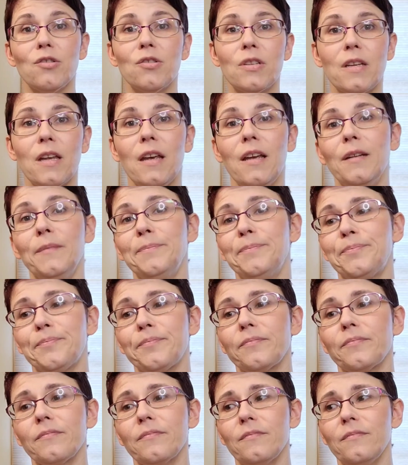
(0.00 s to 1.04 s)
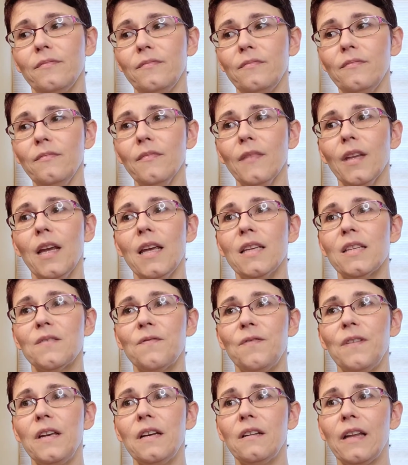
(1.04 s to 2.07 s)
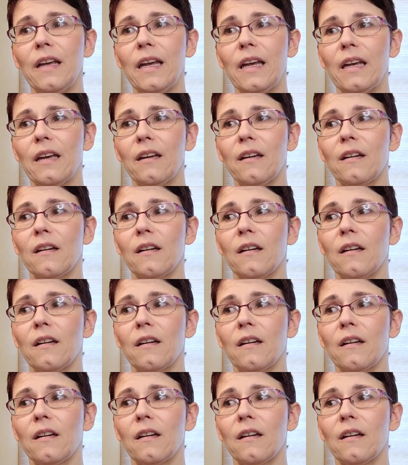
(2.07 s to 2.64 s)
skin is feeling